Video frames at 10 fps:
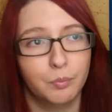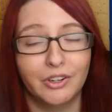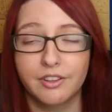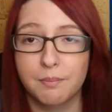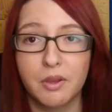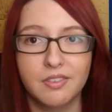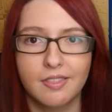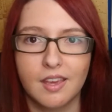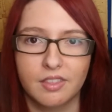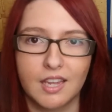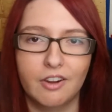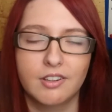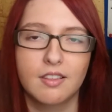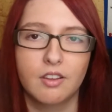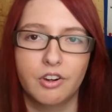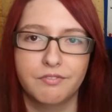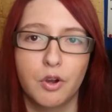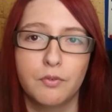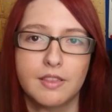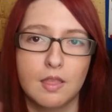Whereas most of the other characters are
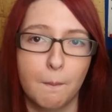involved in